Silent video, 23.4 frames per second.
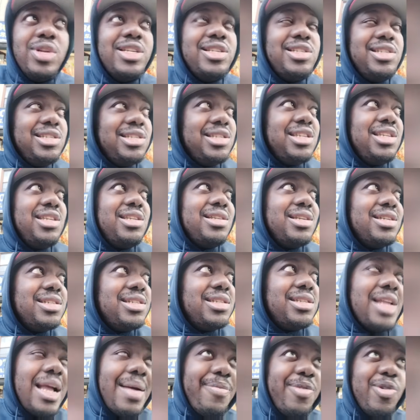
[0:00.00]
Let's just let's
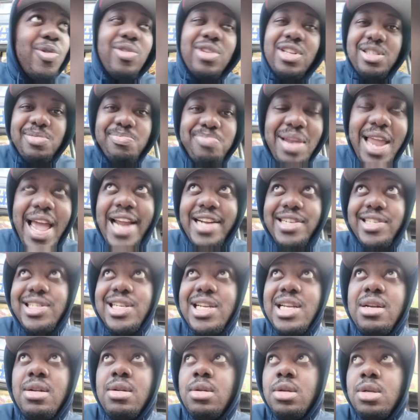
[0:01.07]
stop with all this black shit.
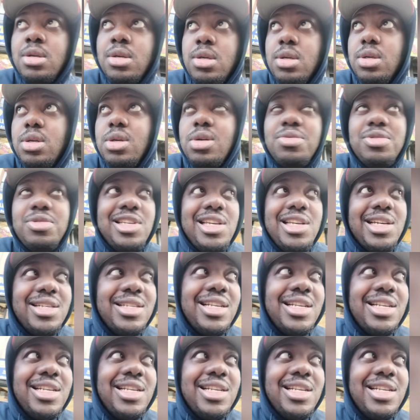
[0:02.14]
You know what I'm saying?